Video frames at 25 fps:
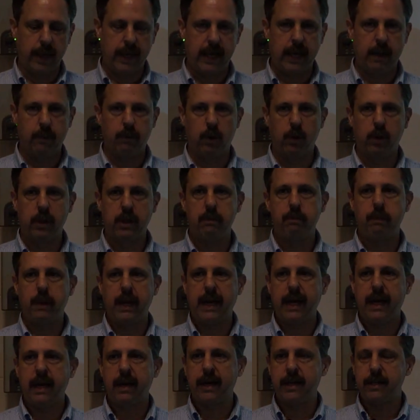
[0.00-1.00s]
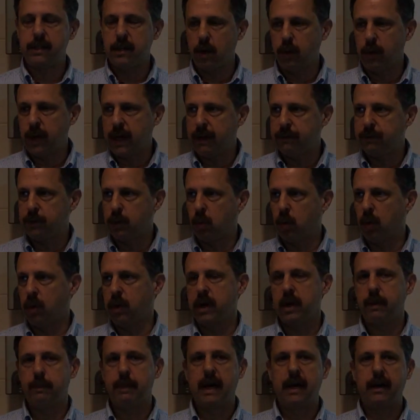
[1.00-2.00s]
the ham-only band. I don't have to
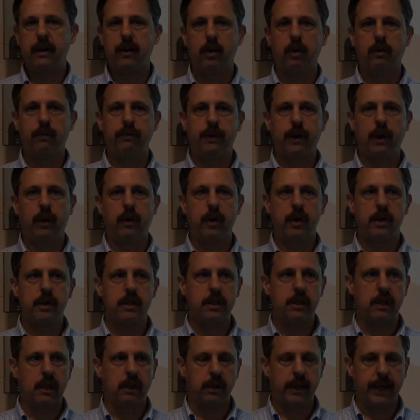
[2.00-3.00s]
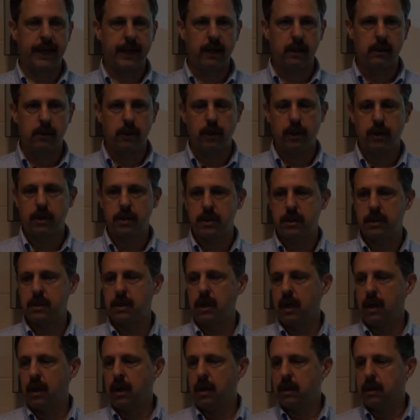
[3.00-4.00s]
worry about interference. The link looks
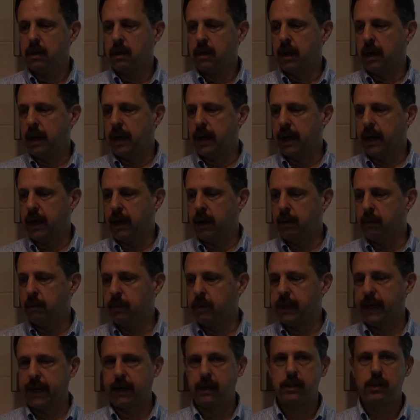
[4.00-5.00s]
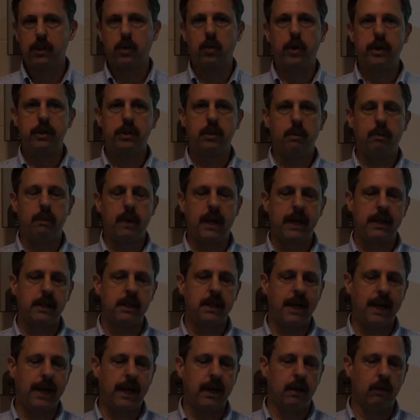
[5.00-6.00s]
like it's going to
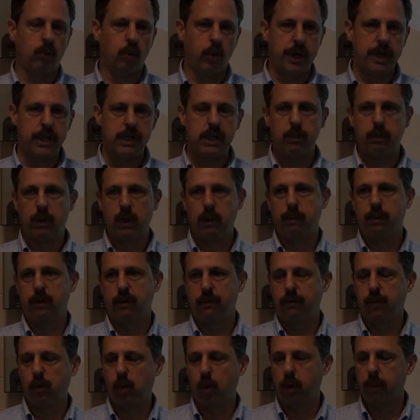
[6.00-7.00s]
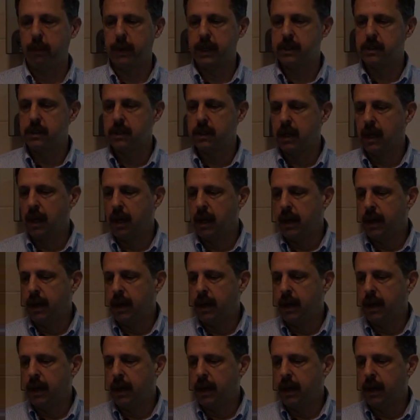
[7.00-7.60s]
maintain reasonable performance.